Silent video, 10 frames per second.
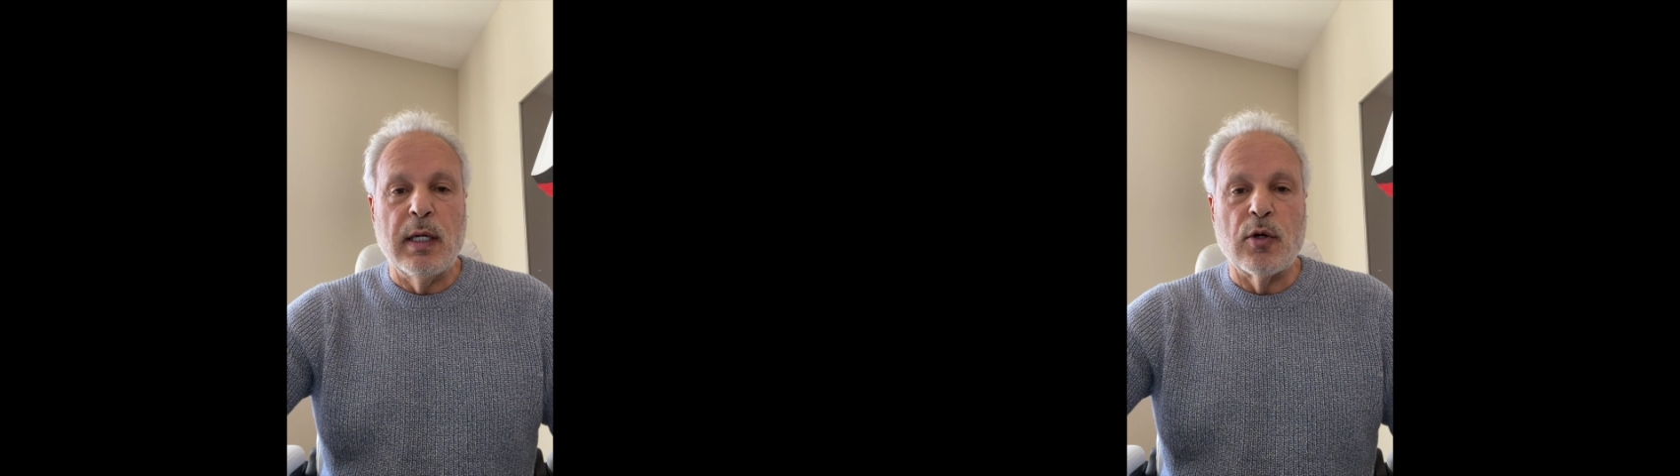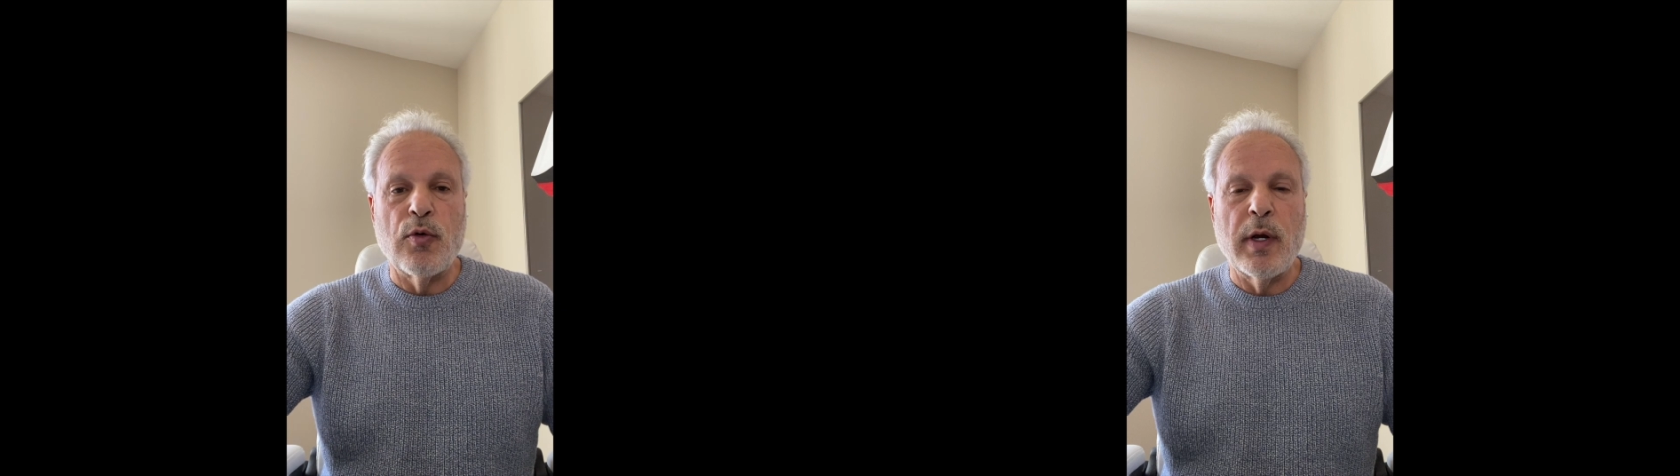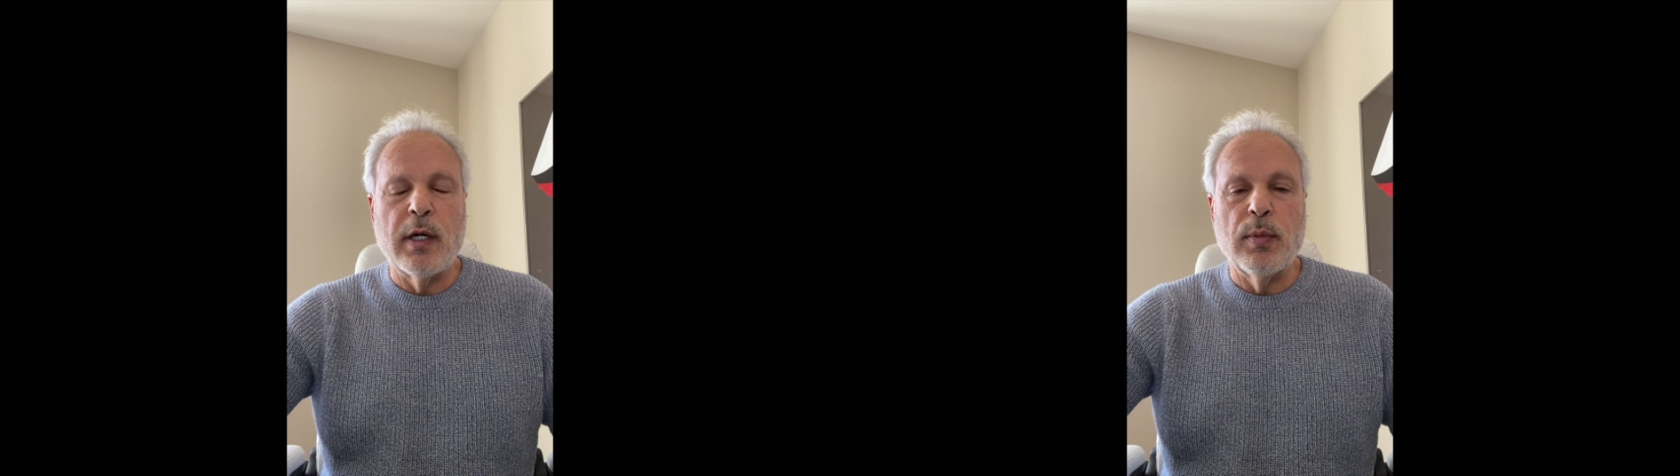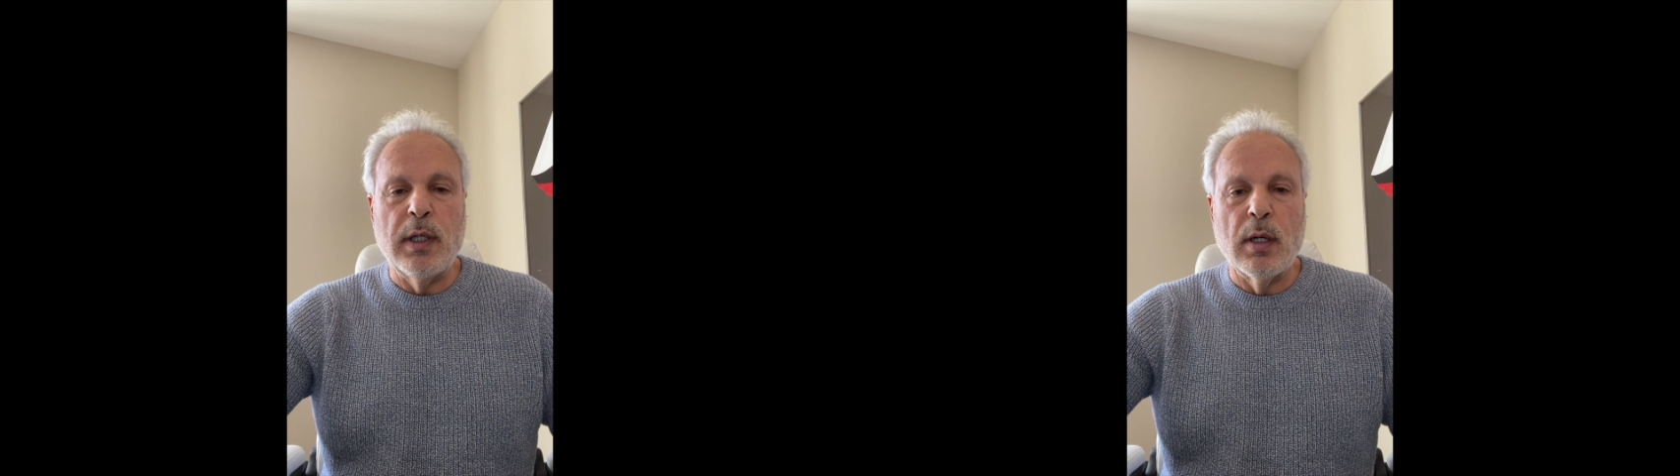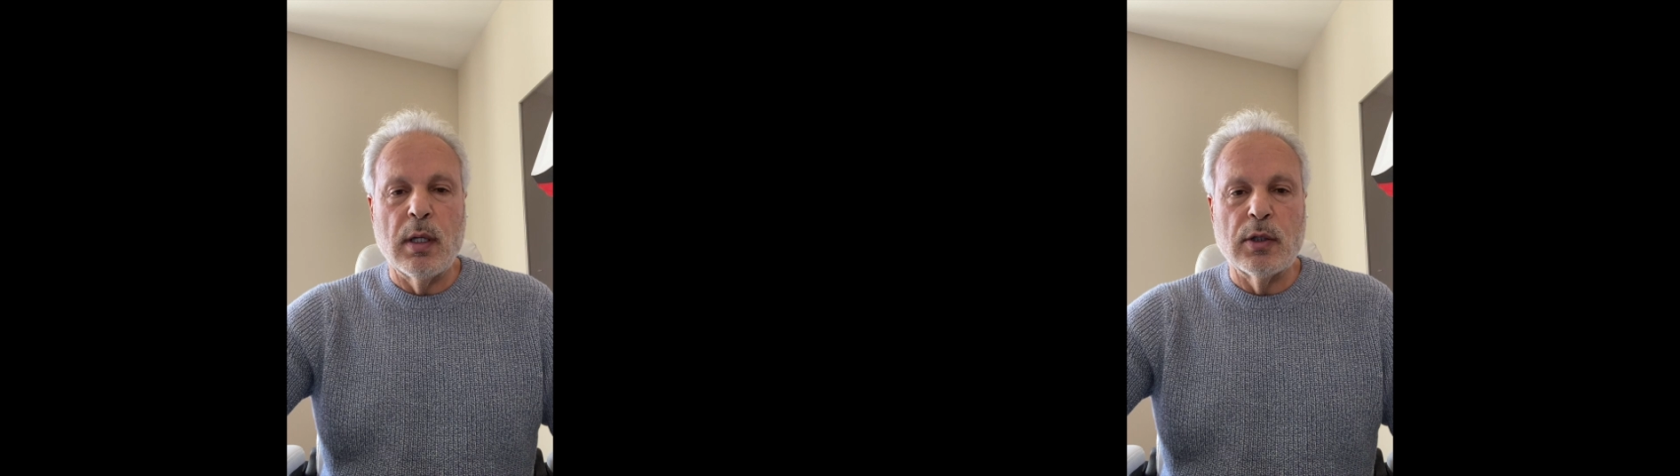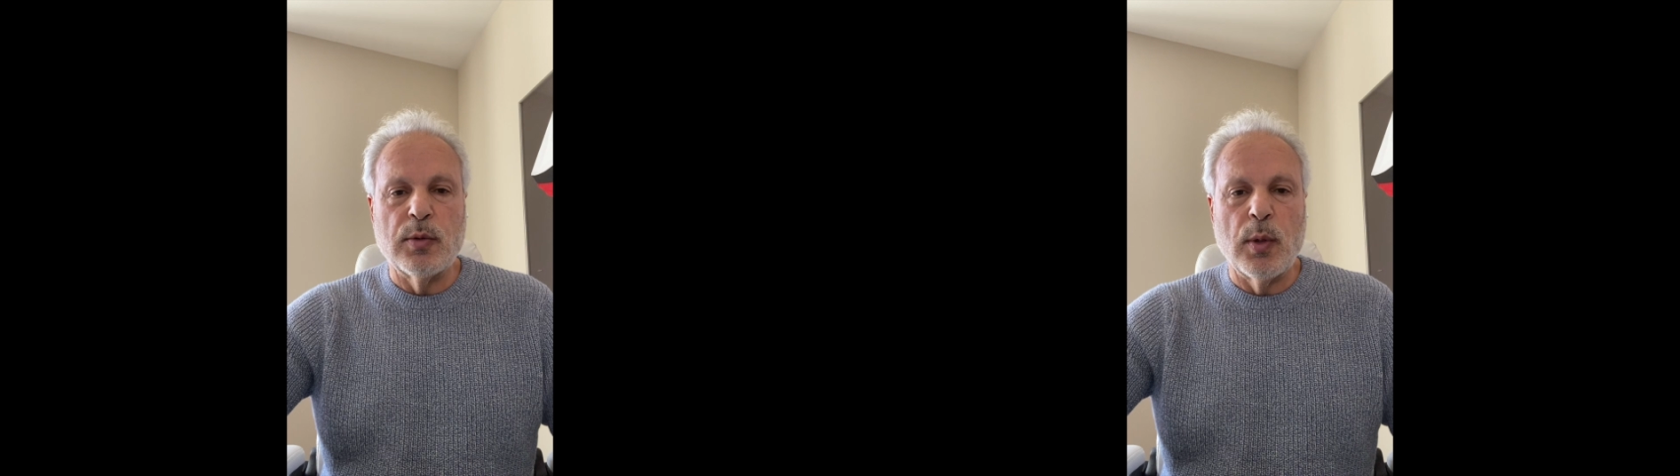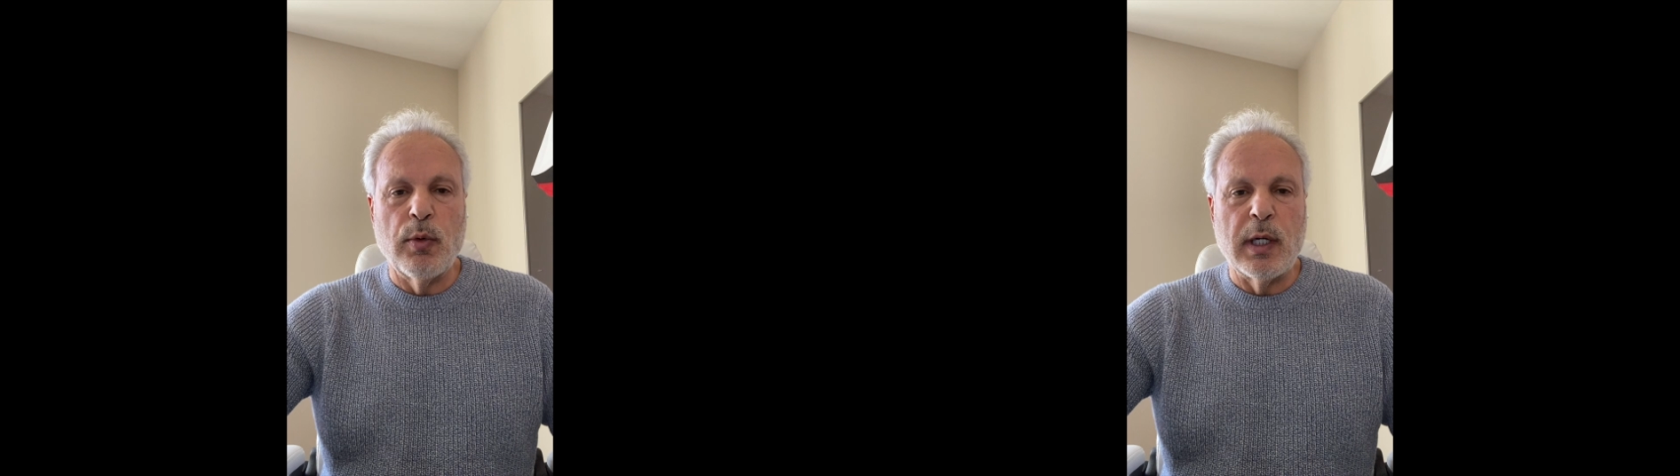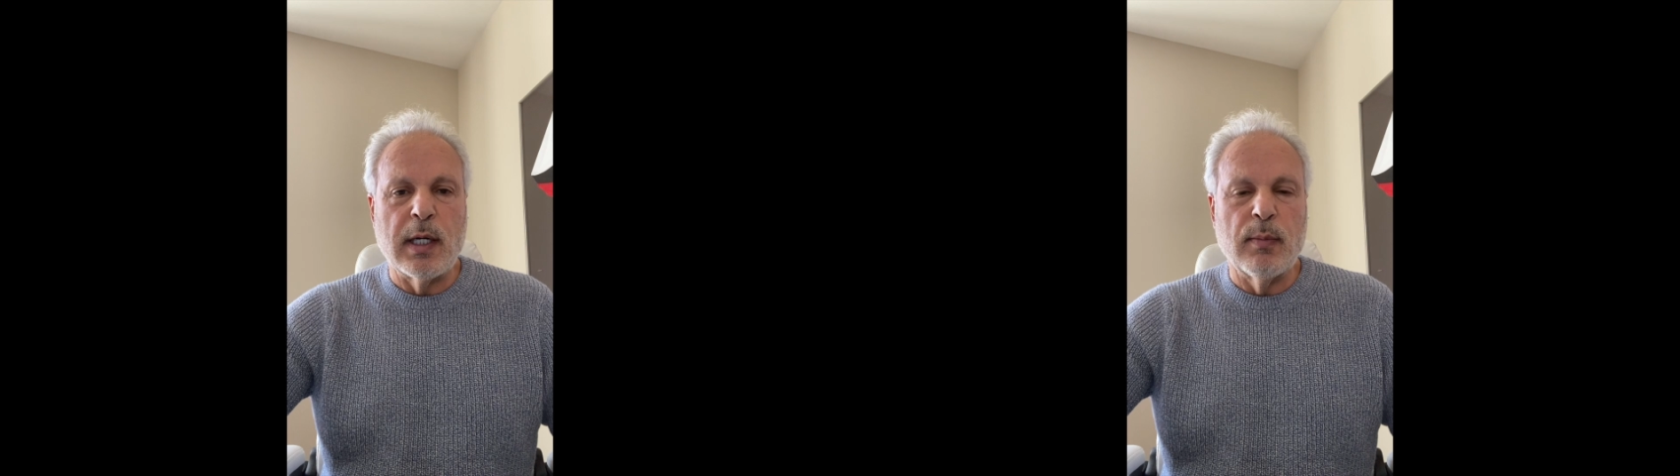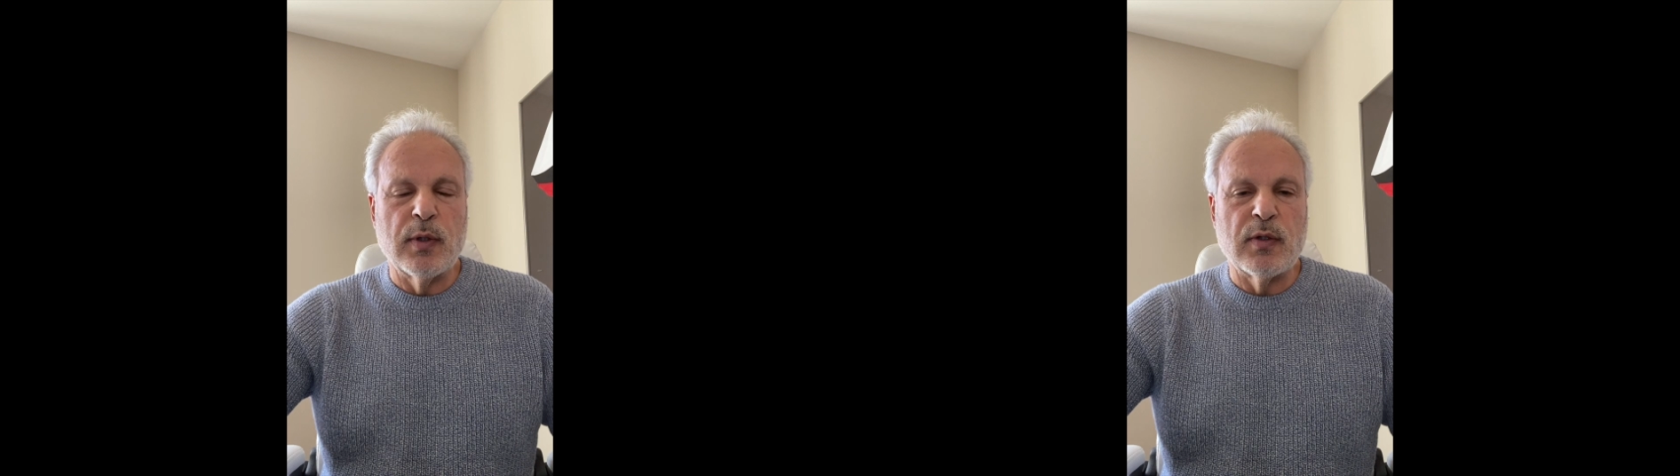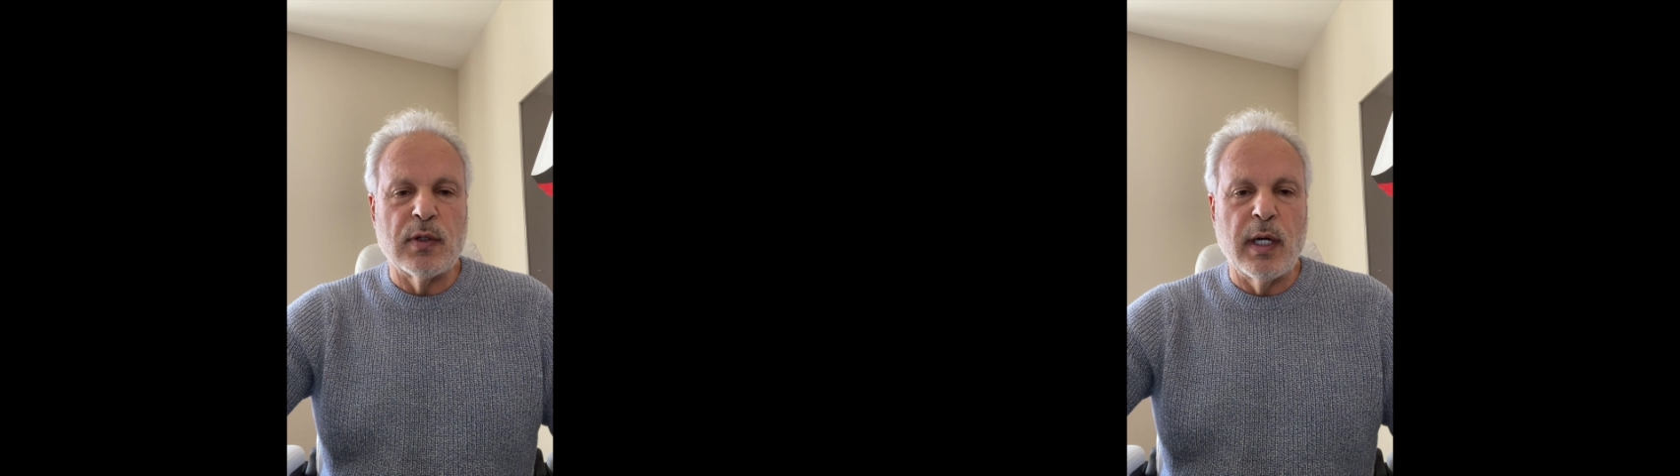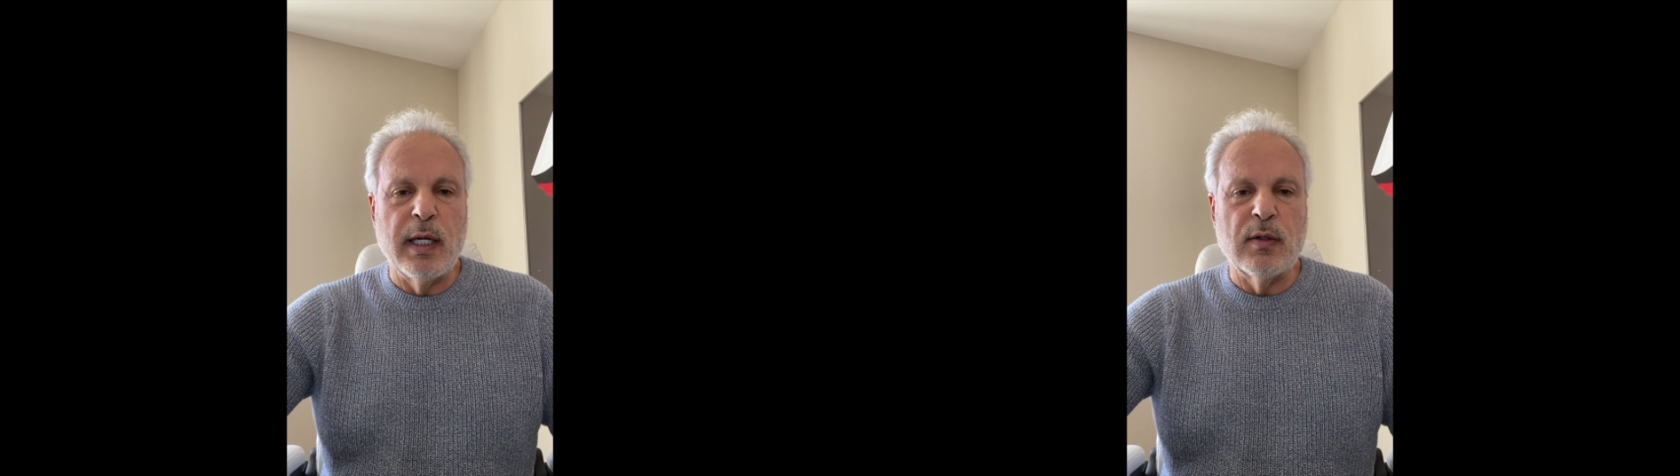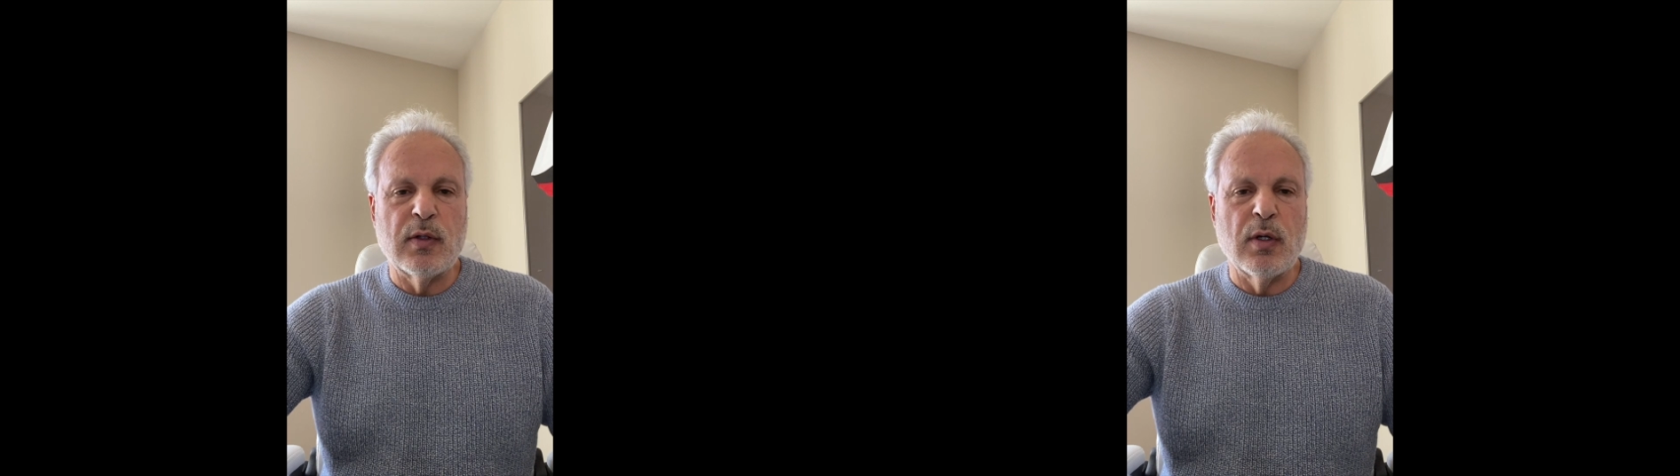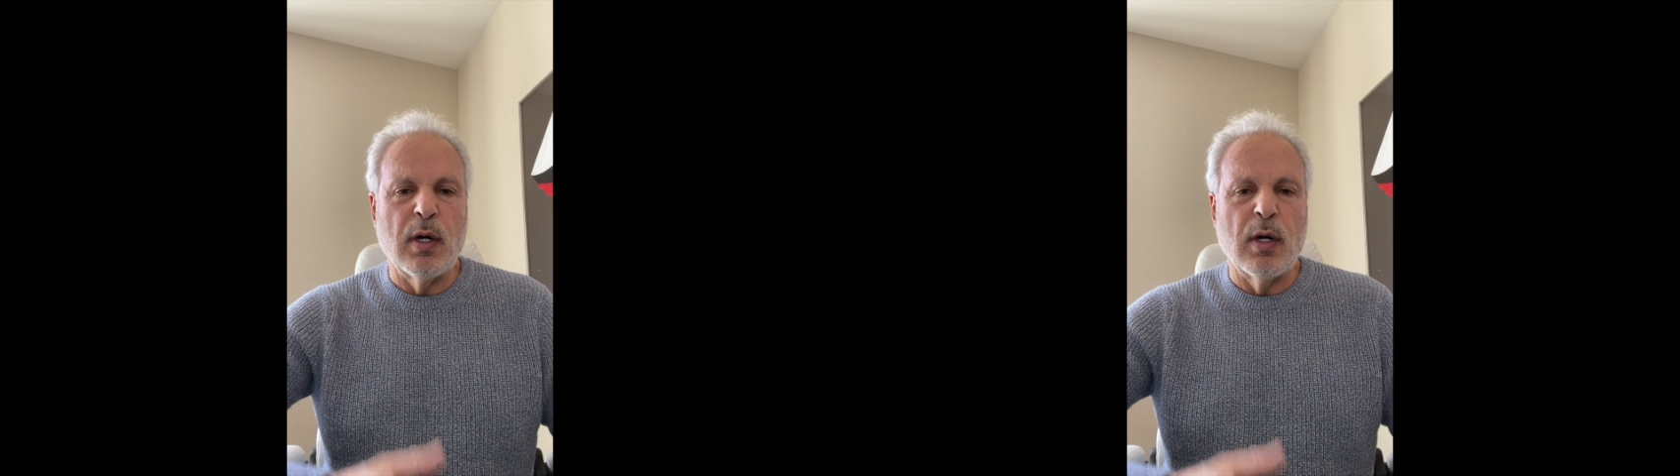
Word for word: incredibly knowledgeable when it comes to science.